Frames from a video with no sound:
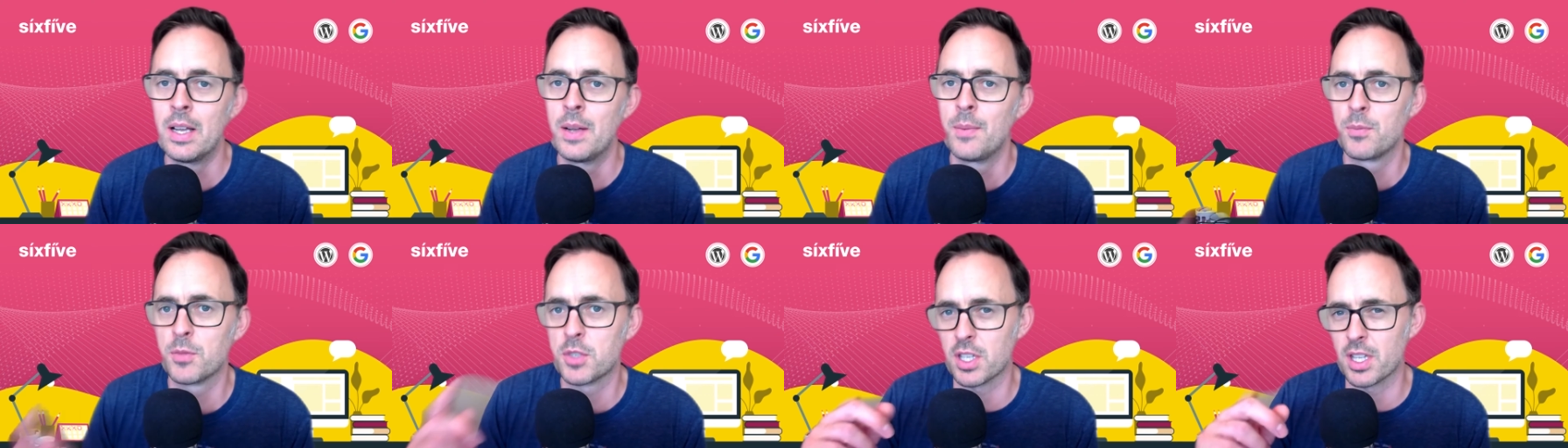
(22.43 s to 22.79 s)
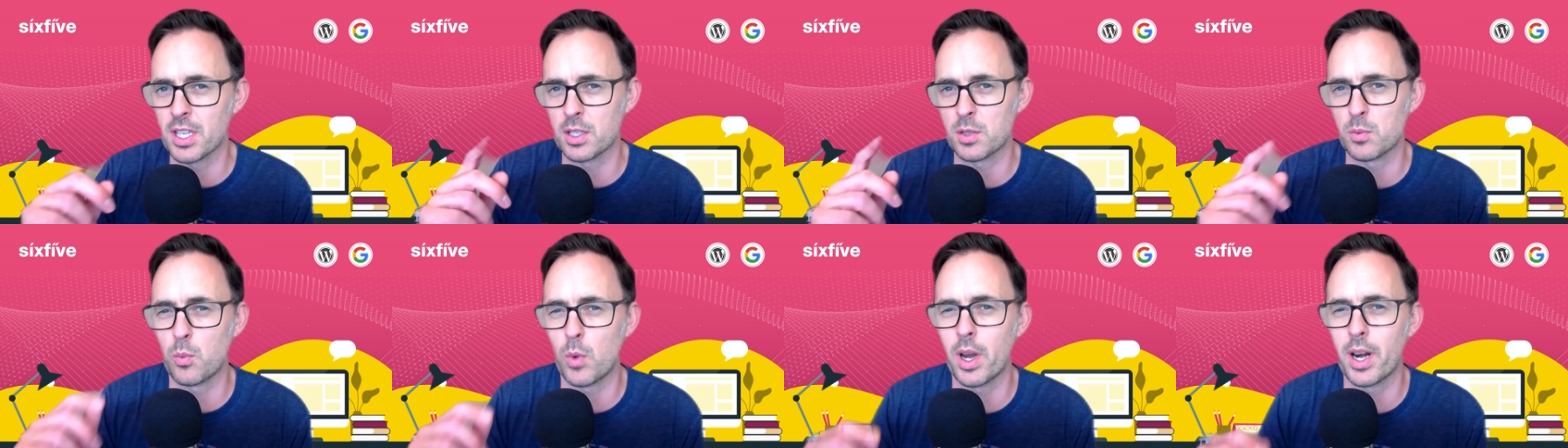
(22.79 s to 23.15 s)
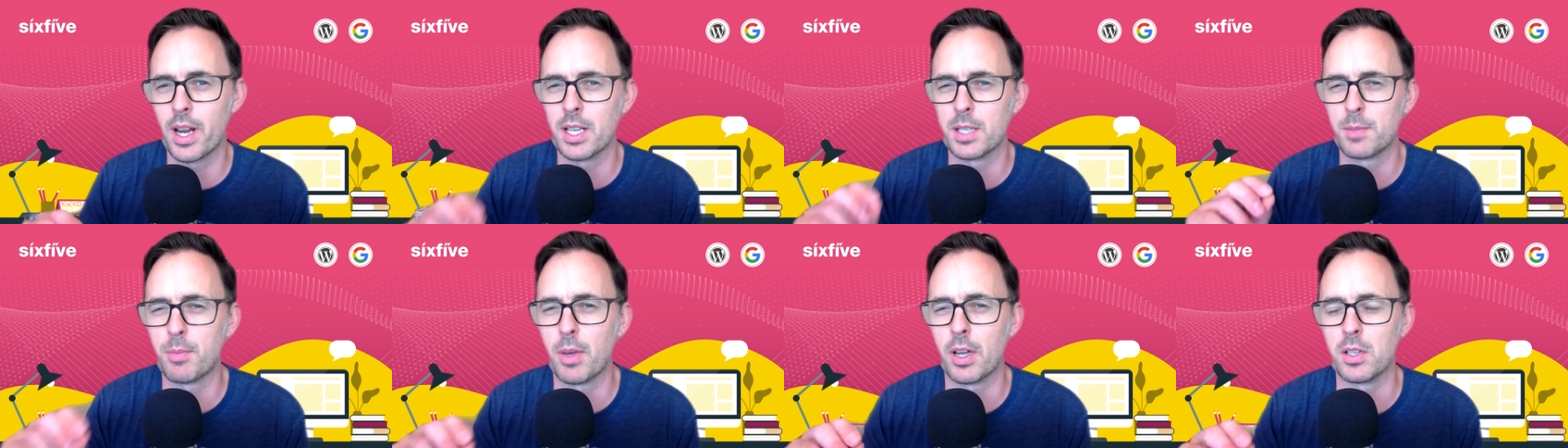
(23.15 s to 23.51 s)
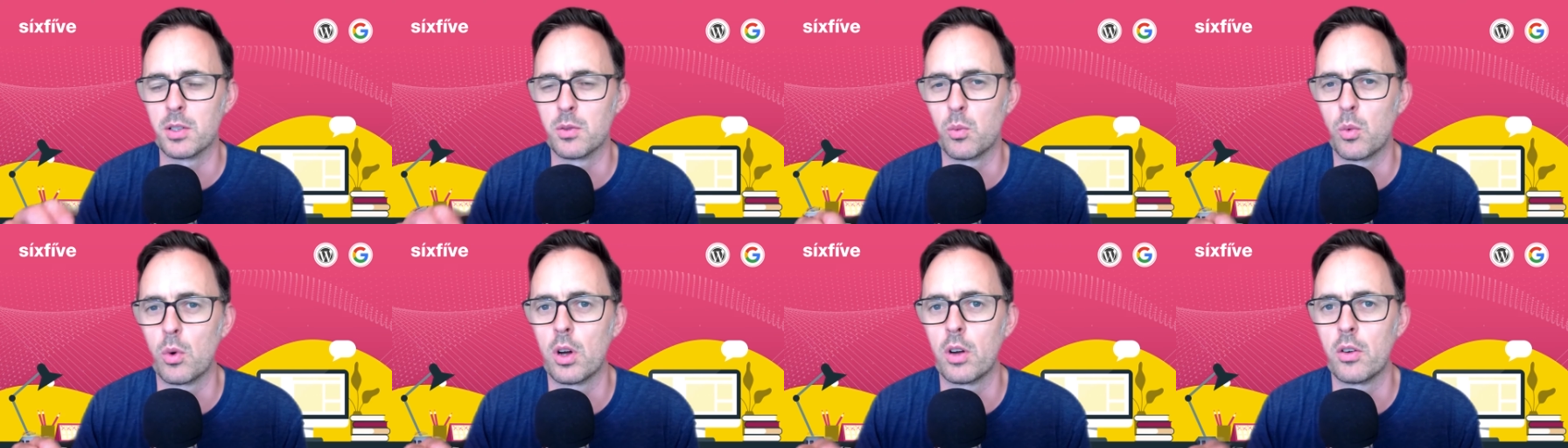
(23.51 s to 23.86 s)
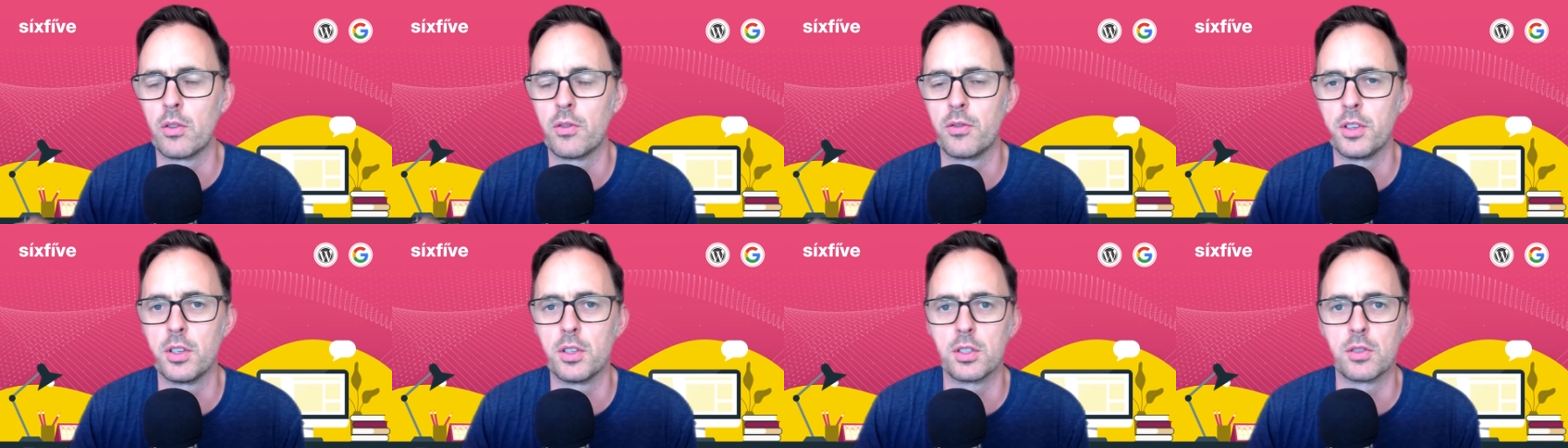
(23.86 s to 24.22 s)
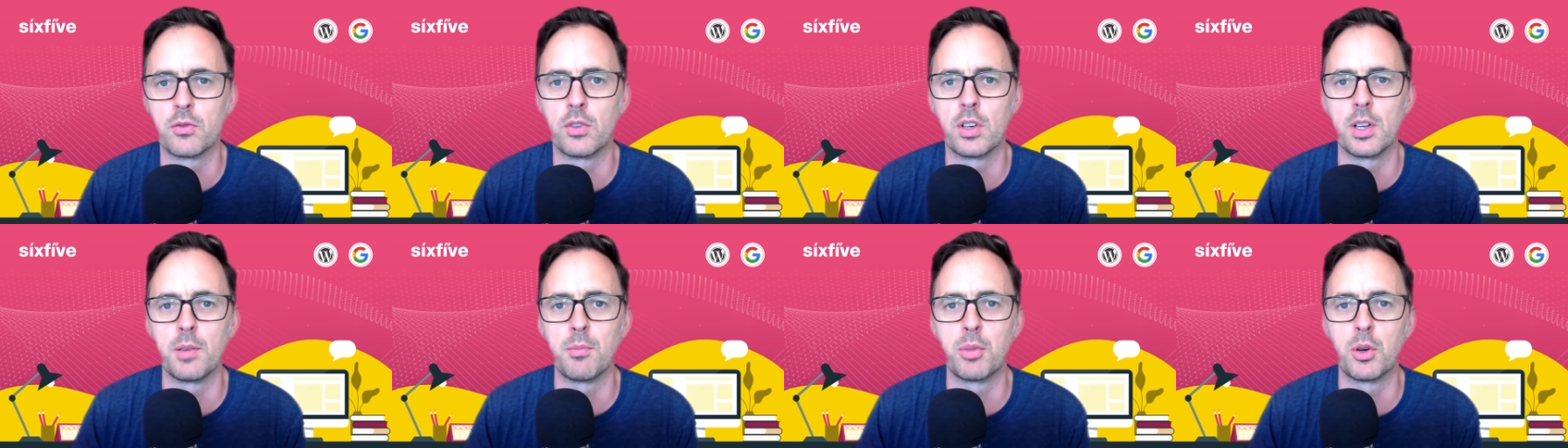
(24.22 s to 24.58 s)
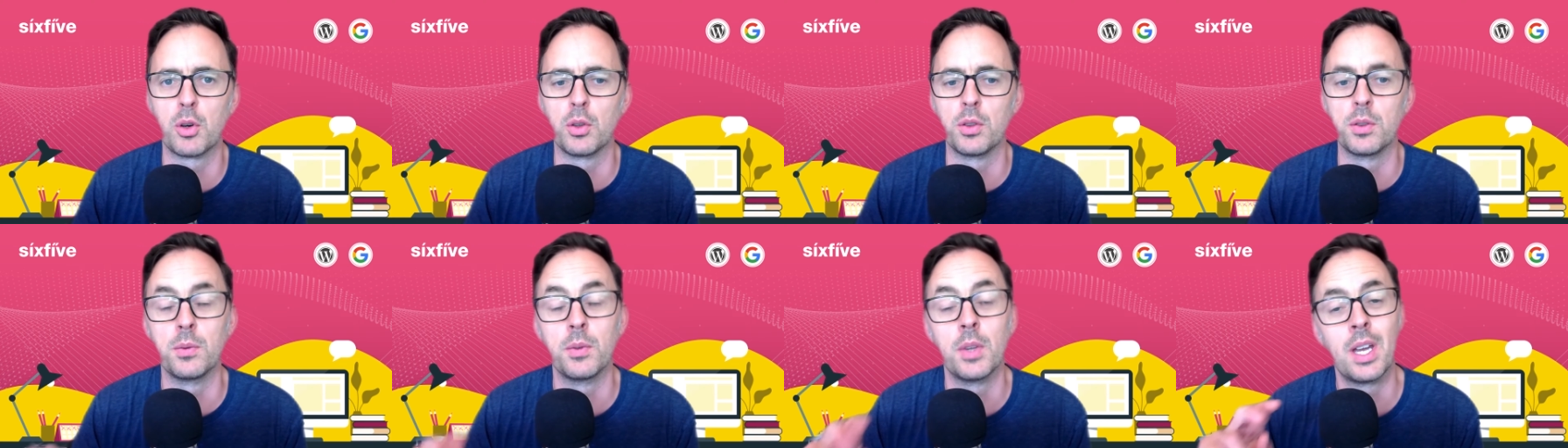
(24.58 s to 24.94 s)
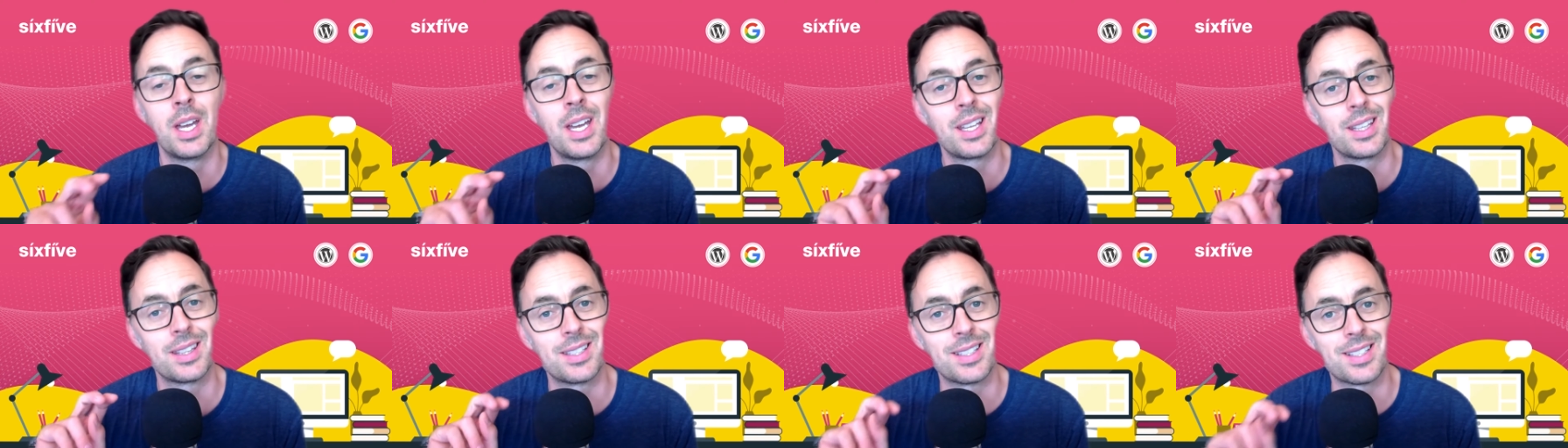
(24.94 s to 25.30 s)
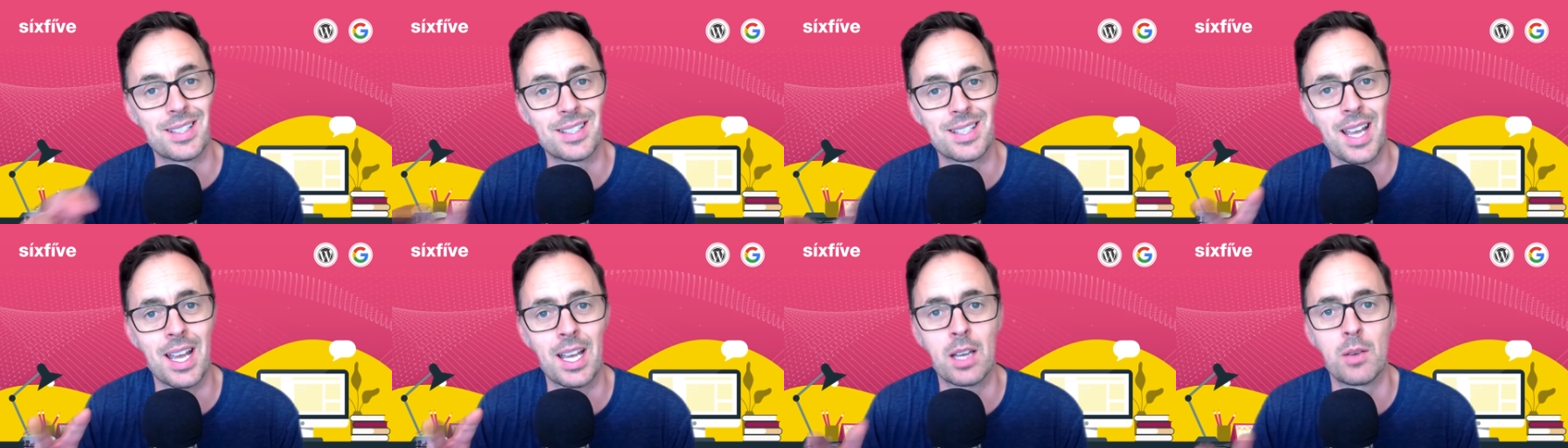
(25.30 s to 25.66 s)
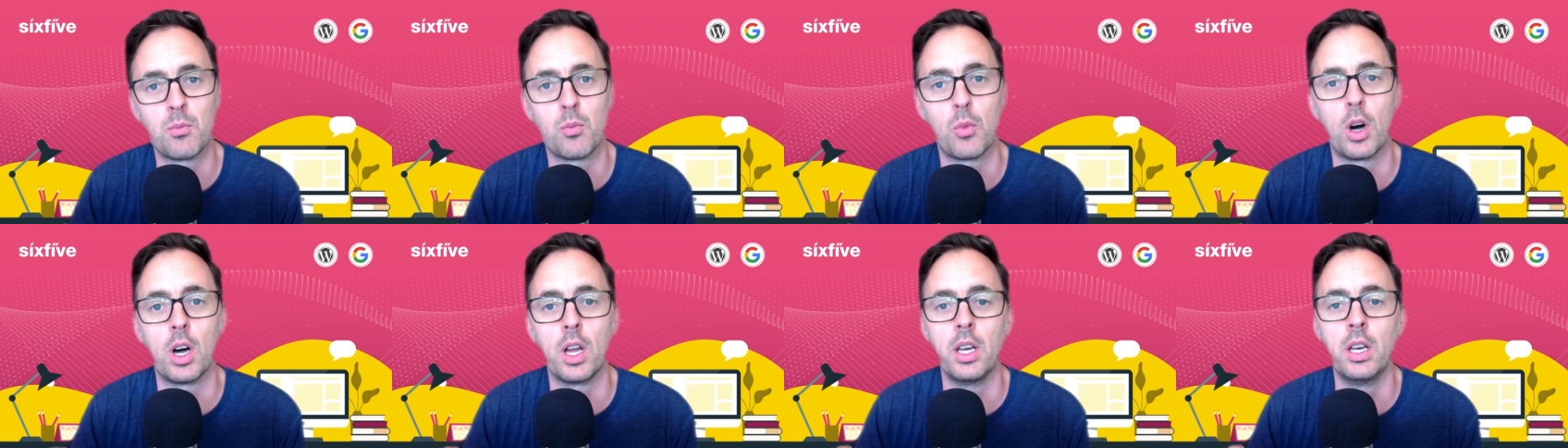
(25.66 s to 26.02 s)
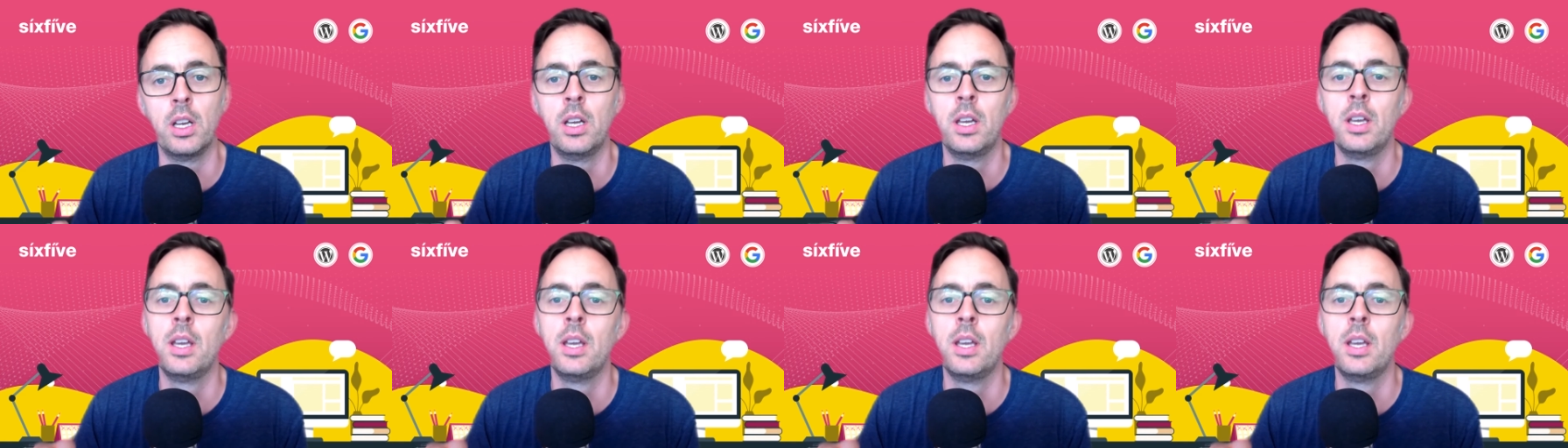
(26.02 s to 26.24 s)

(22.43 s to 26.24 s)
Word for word: So that's one aspect of why reviews are really important. The second one